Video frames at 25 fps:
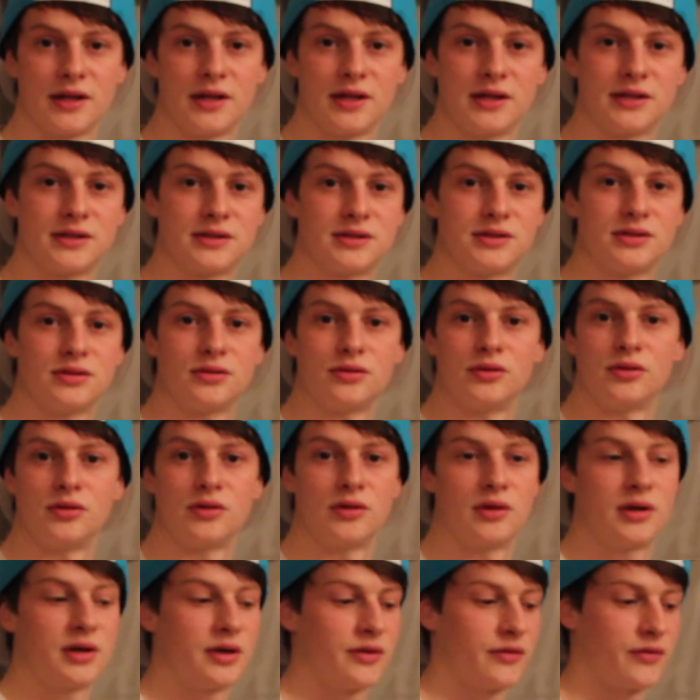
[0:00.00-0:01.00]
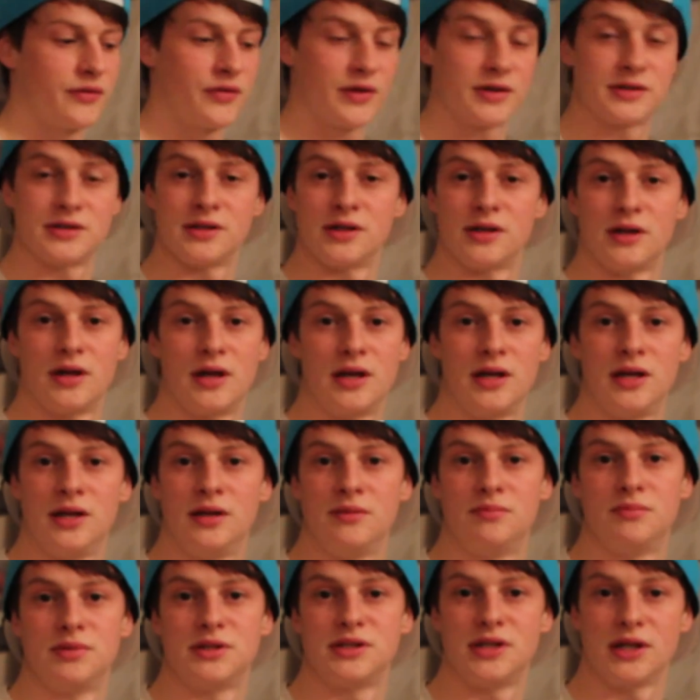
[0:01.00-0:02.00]
this, and if there's
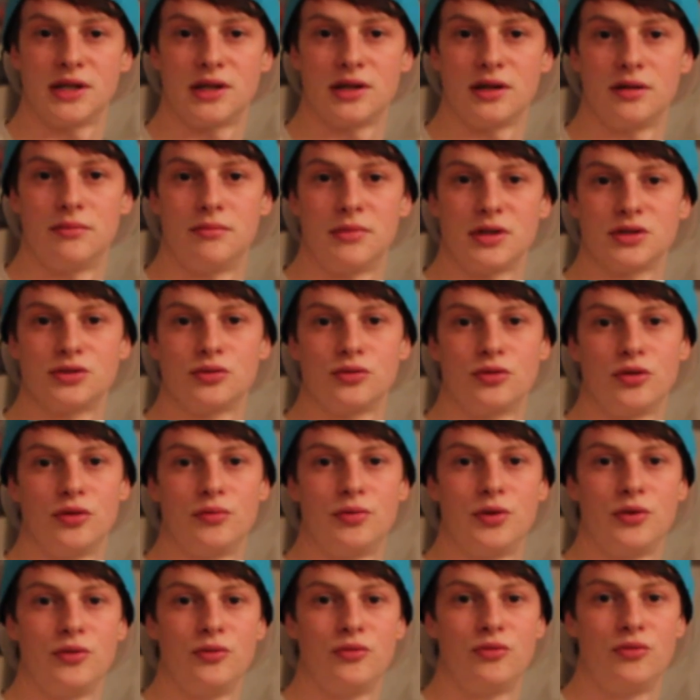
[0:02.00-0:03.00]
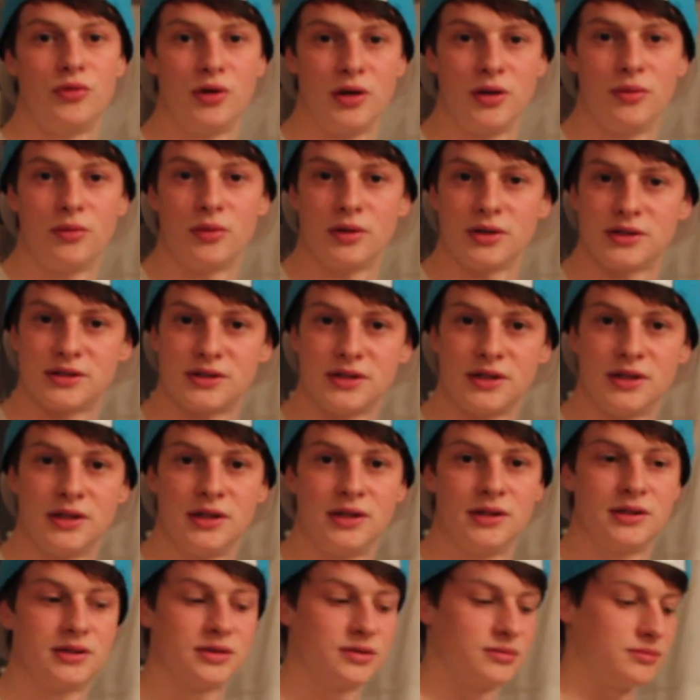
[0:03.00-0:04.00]
any particular muscle group you really want to
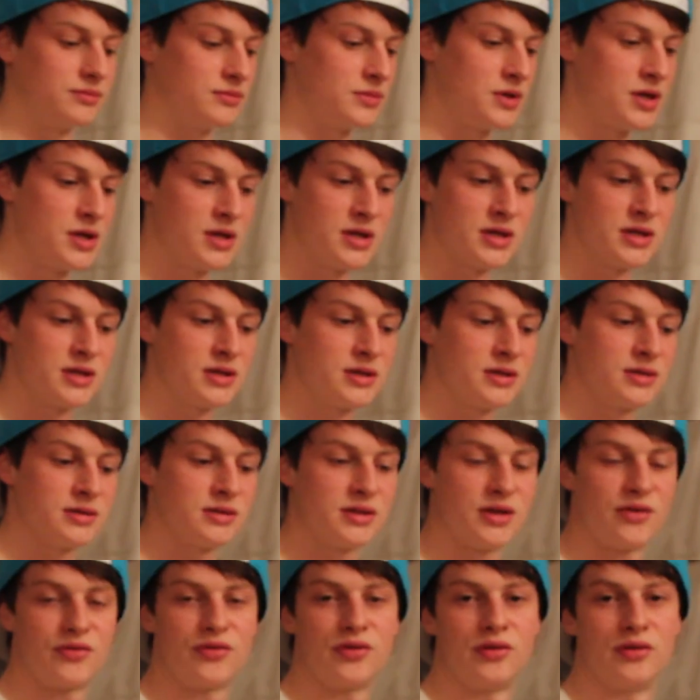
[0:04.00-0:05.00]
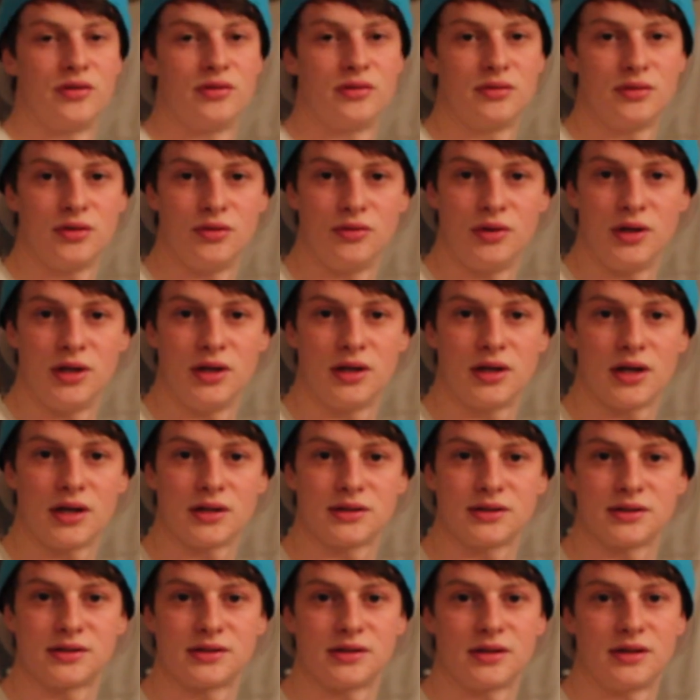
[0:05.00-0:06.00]
see some different unique
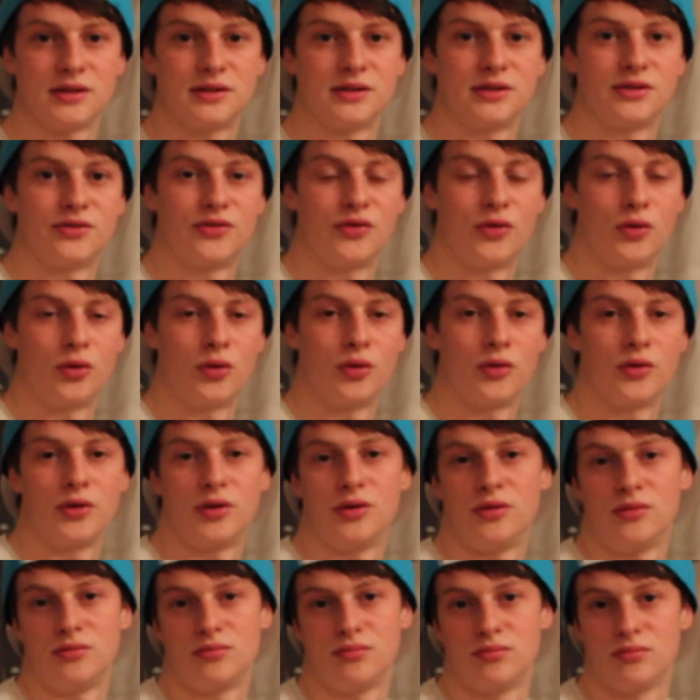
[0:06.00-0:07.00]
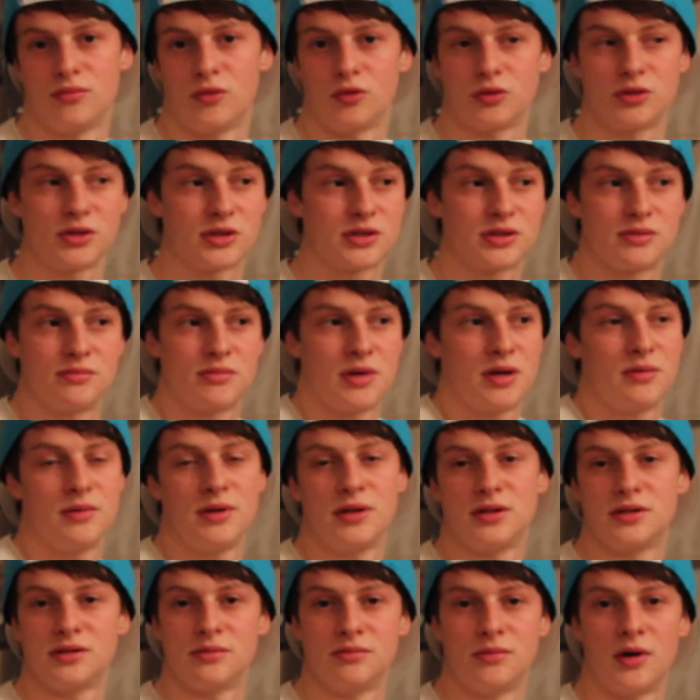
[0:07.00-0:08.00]
exercises for, or just
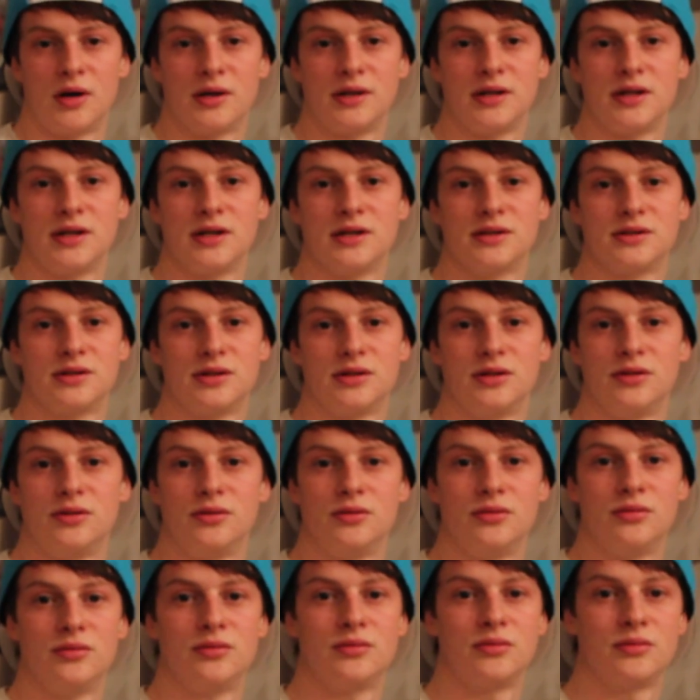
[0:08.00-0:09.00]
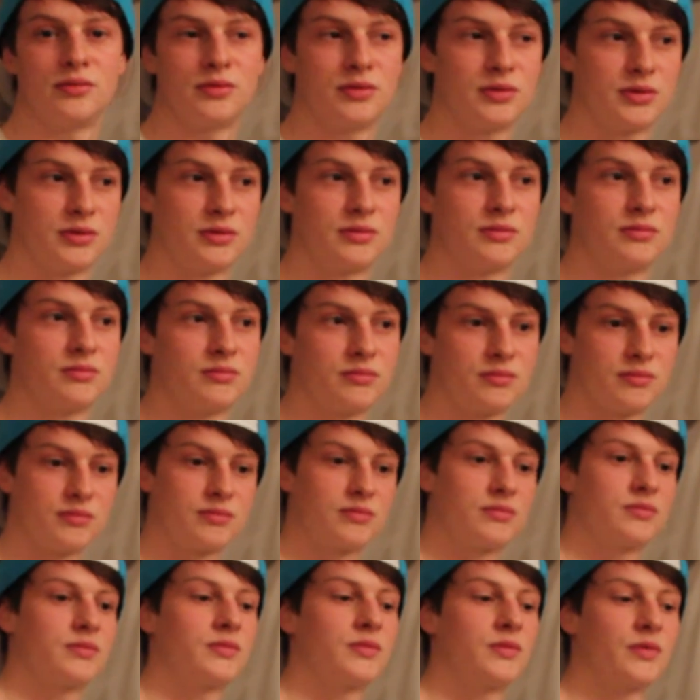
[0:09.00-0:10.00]
maybe some ideas that
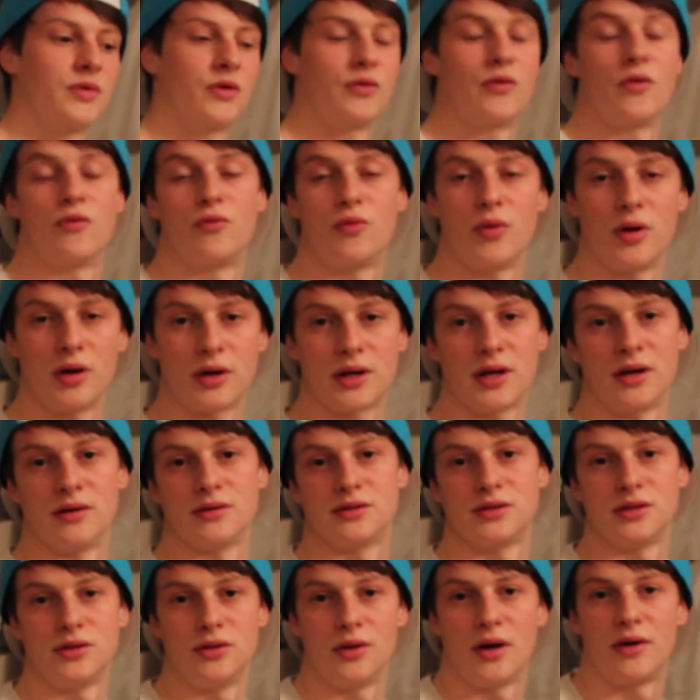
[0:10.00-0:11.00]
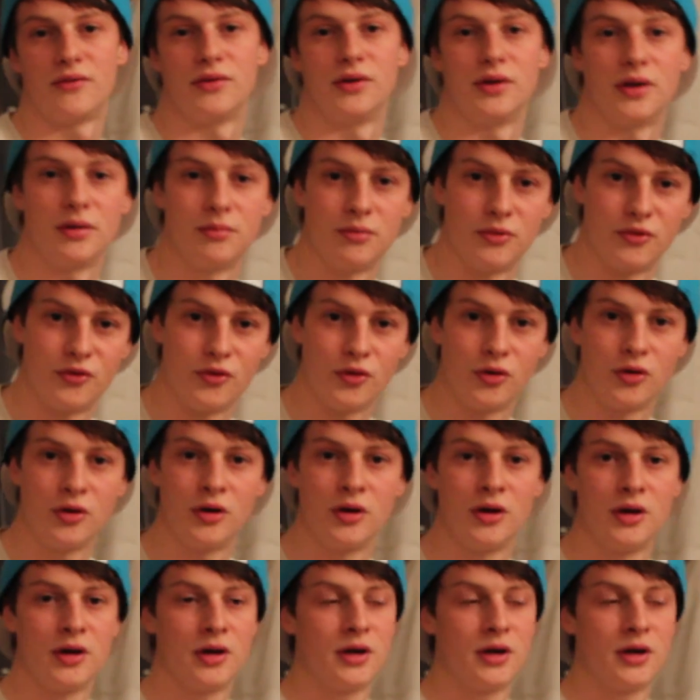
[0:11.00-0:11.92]
or workouts that you haven't done before.